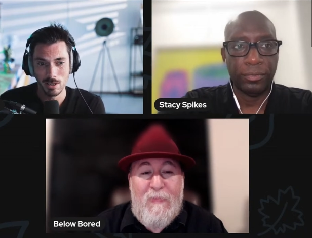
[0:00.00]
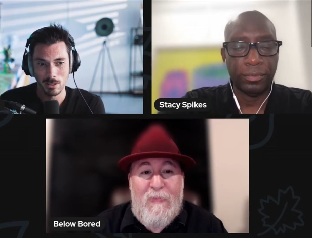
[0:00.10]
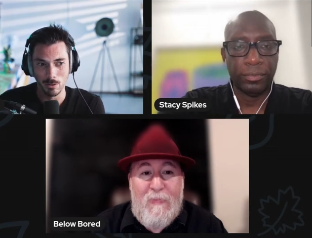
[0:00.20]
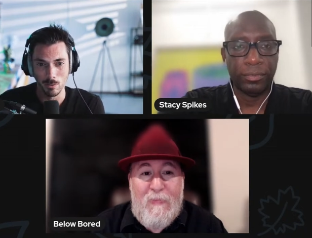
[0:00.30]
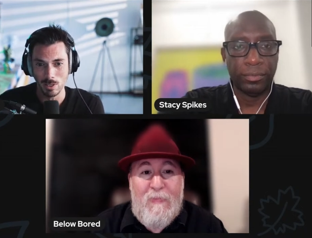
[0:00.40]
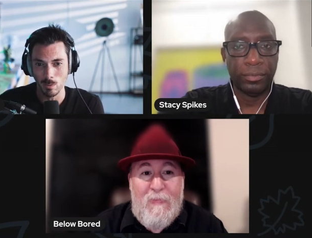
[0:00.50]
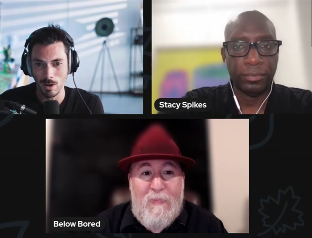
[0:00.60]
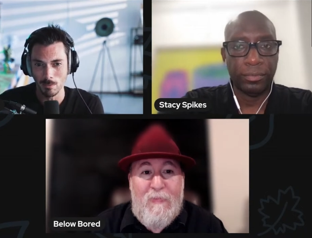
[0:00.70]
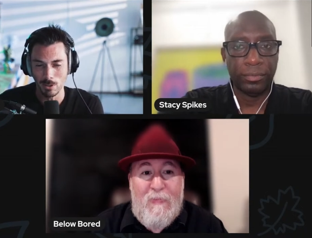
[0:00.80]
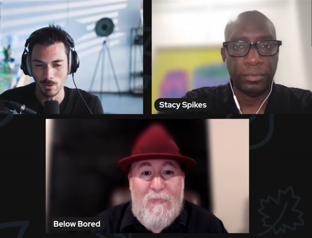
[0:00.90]
Speaker 1: So that's why
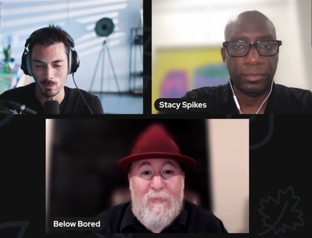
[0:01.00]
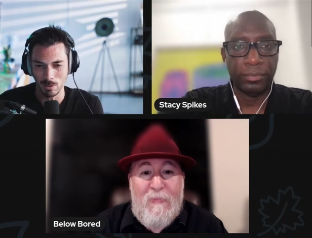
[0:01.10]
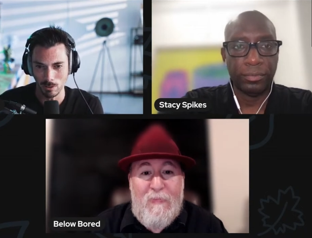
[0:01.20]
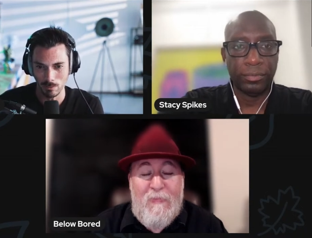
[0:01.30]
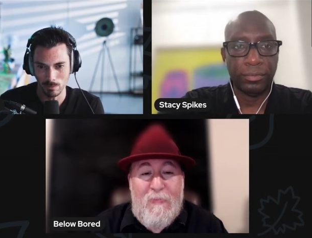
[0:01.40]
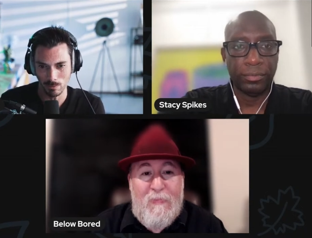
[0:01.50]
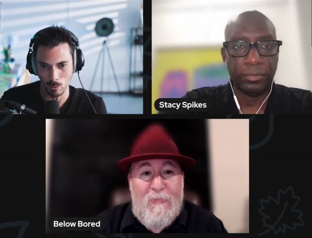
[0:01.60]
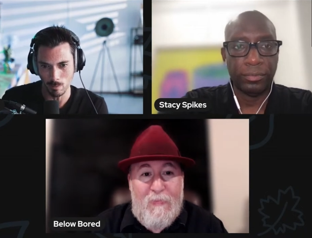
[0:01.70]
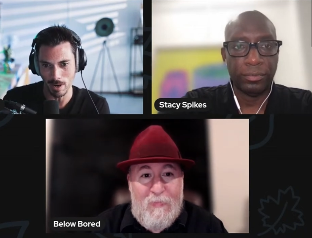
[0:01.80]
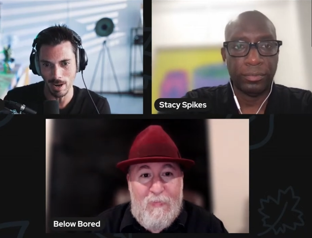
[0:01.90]
I'm curious whether you've
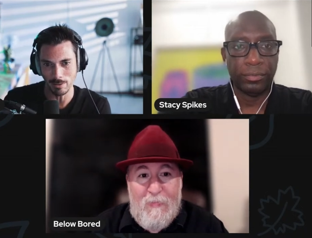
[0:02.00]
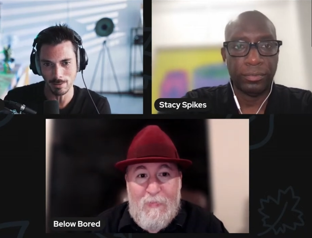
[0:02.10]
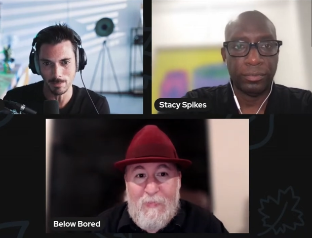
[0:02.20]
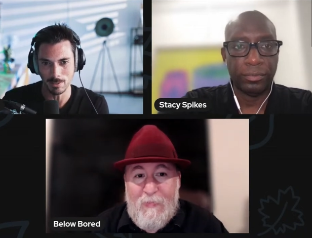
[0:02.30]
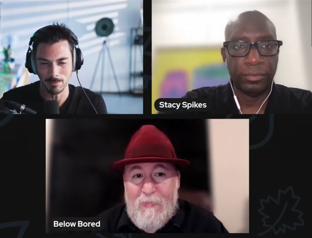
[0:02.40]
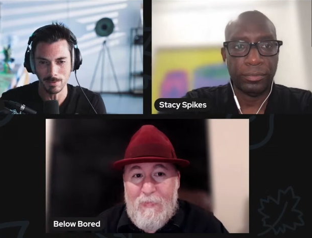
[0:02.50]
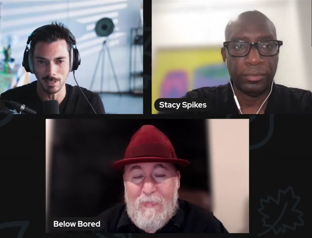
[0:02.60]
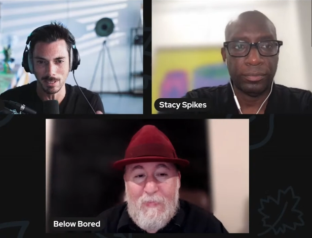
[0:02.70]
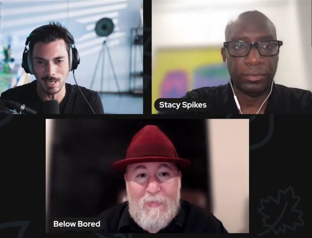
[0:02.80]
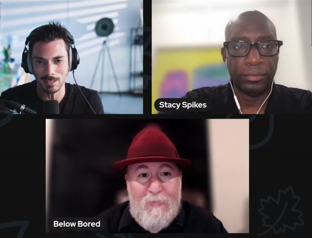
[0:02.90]
thought about how to, to, to
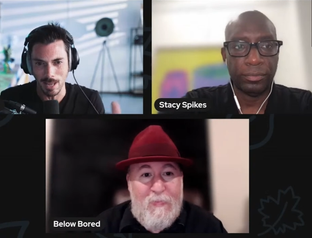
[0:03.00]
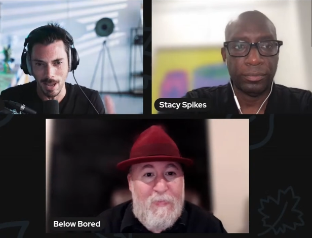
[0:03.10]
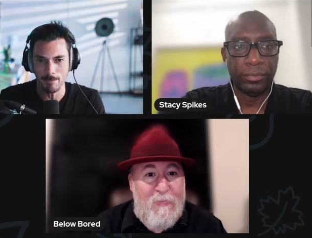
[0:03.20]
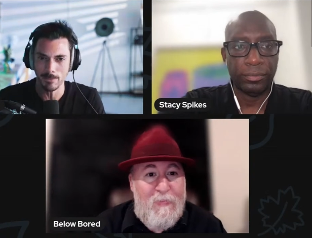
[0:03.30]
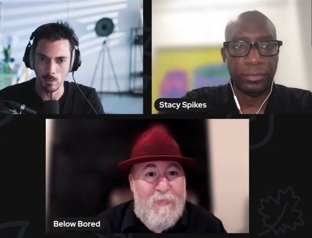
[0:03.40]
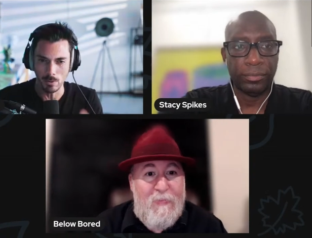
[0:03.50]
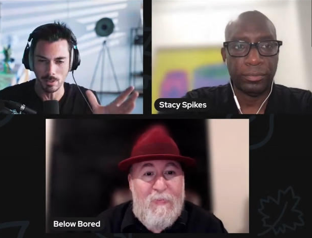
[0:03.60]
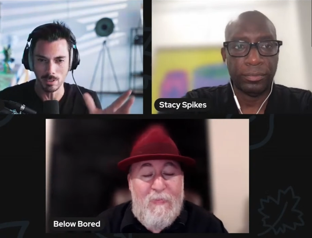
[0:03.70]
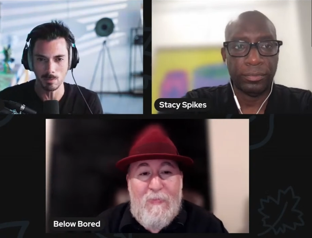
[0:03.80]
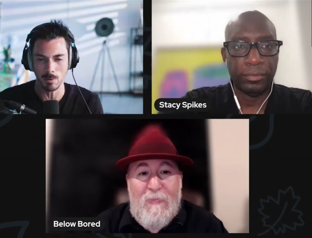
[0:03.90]
take that
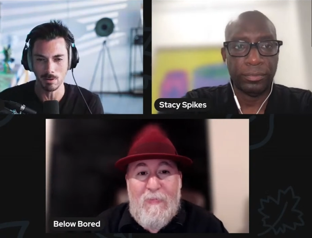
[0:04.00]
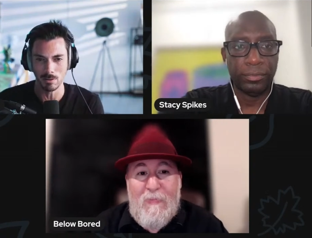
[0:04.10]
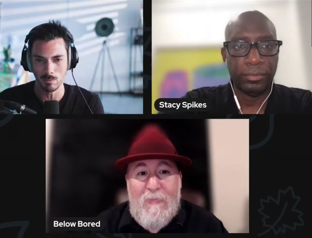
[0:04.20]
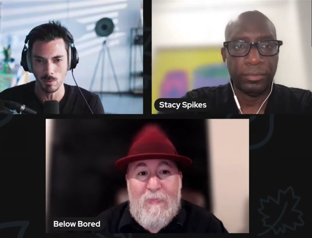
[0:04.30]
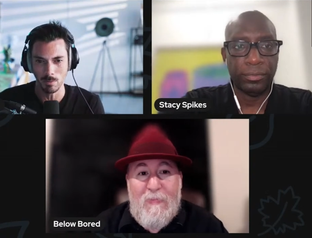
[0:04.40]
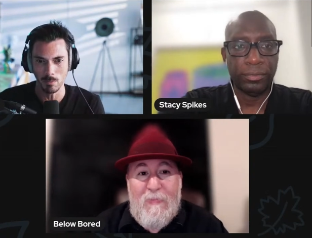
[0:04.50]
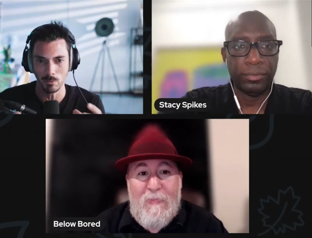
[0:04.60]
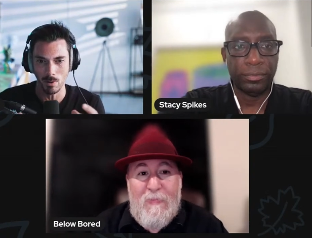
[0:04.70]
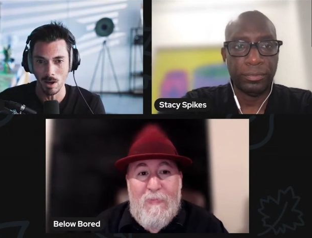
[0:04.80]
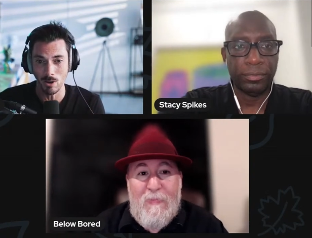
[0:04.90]
audience experience when
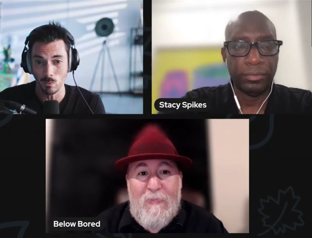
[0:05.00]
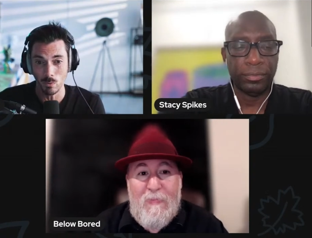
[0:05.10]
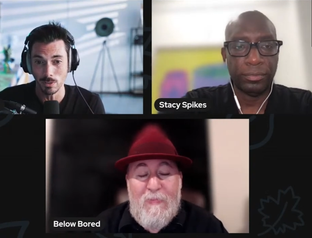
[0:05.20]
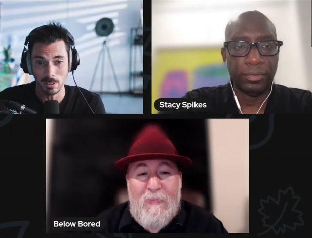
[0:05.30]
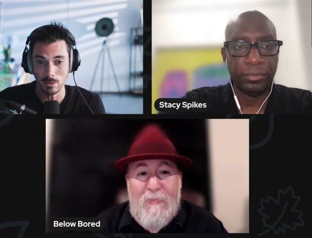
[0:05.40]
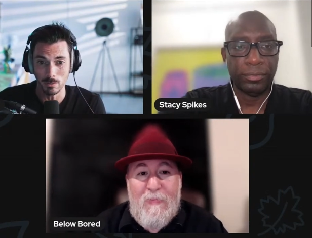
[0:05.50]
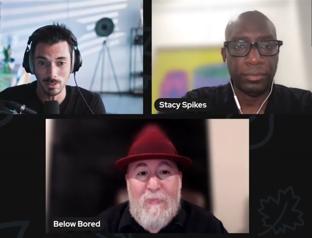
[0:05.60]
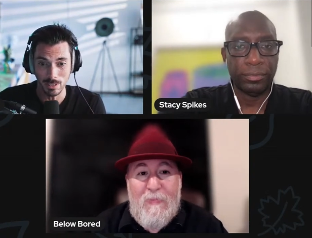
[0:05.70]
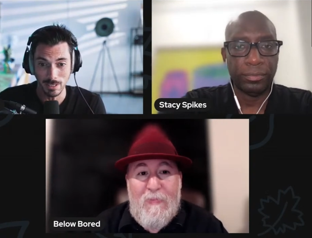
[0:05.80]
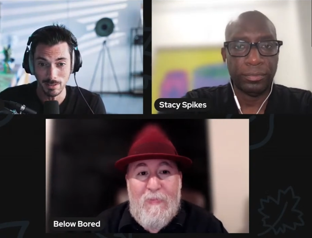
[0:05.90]
people aren't rooted to a
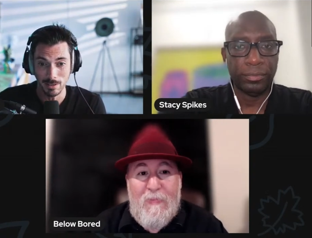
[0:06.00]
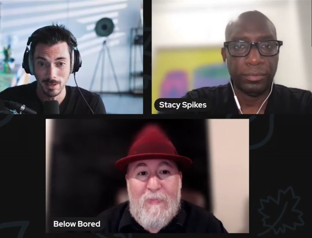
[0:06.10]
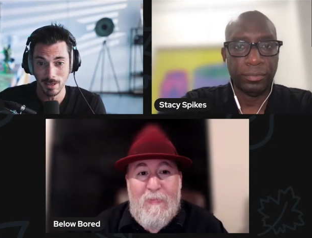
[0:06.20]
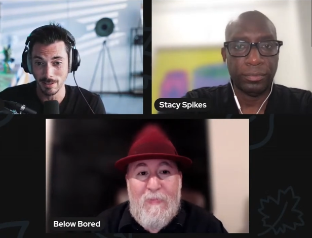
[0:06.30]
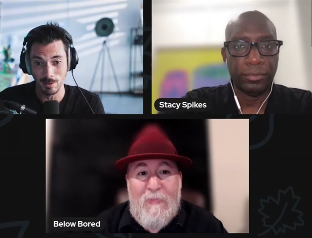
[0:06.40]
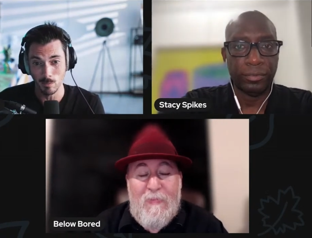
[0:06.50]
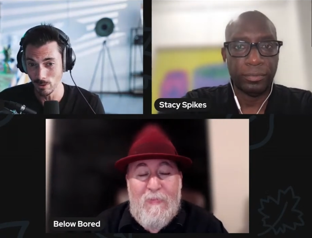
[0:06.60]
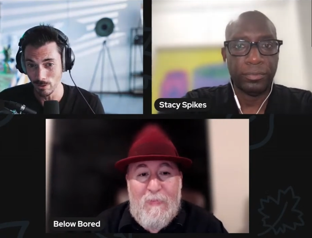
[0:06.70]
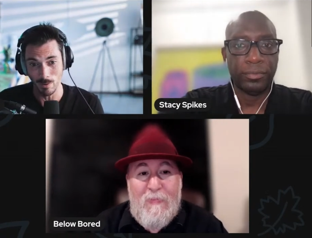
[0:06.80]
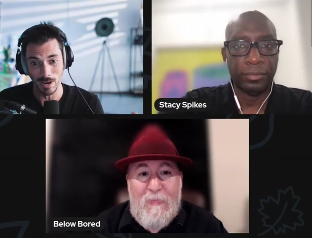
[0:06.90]
seat and they can
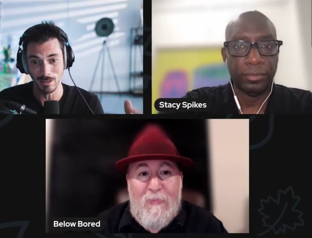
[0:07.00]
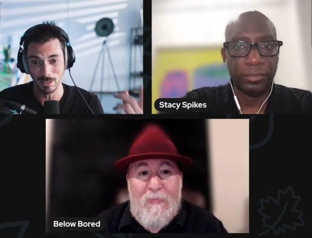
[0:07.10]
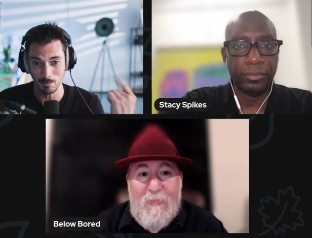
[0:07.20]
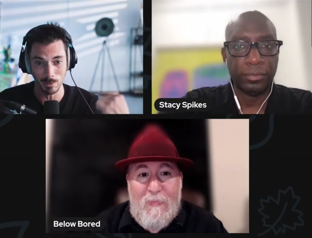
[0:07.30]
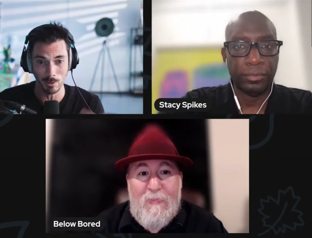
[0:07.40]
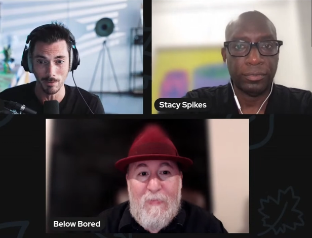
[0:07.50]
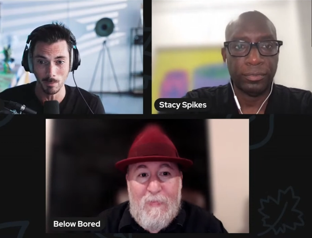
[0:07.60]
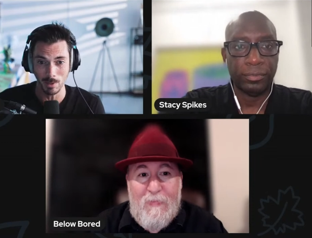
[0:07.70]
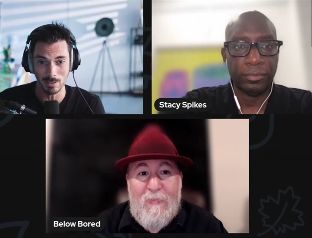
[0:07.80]
wander around and they can be all over the place